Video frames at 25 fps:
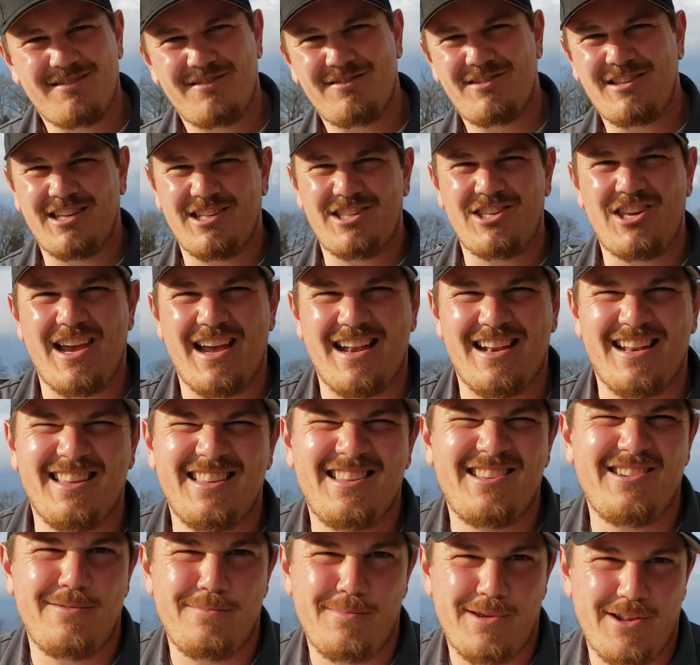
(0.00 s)
Just you had to
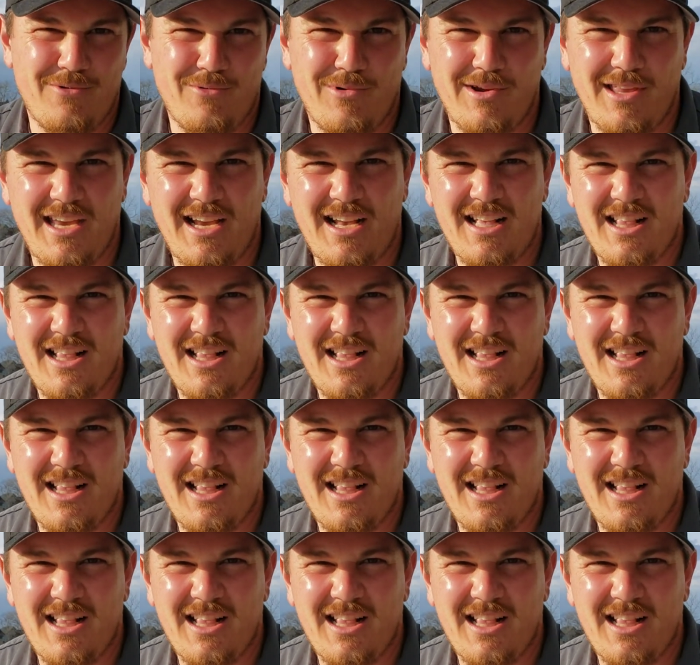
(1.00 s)
zoom in really